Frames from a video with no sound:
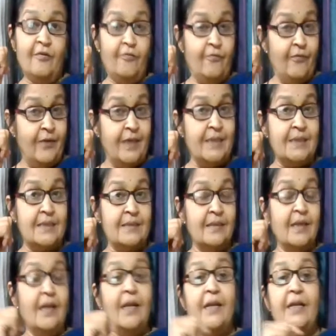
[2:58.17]
Friends,
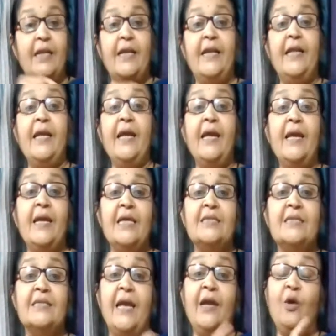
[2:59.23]
DDA
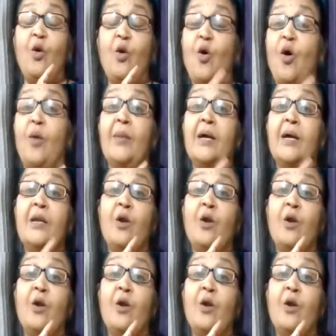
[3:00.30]
is a common